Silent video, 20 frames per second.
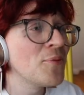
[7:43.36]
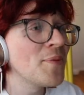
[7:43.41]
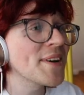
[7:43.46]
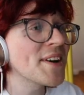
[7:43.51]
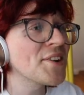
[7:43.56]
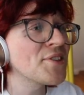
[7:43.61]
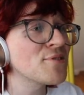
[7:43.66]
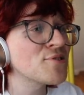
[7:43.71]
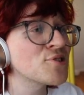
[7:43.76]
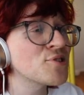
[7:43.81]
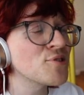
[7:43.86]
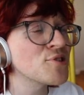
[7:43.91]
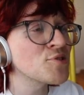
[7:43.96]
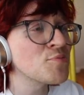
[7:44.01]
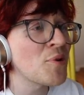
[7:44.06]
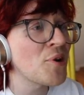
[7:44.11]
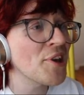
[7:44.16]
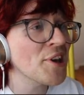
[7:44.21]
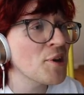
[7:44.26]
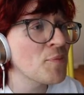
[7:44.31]
my god, they're so
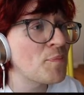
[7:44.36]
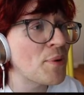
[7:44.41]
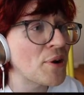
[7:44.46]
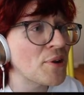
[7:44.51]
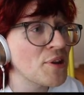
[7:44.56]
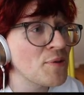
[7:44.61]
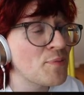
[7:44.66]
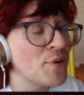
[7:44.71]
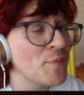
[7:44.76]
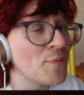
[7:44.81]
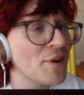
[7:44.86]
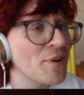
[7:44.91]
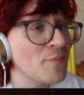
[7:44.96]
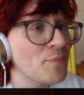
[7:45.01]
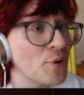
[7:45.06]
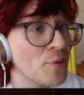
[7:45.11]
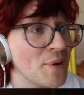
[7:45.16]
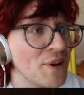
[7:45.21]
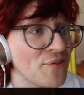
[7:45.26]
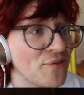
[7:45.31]
small. I could barely put my
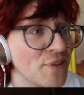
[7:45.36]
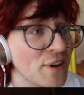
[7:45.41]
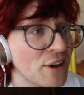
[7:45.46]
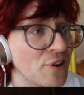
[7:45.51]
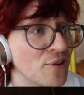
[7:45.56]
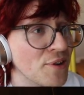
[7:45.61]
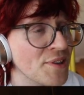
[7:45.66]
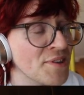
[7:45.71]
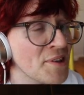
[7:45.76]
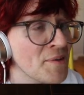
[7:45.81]
put my finger in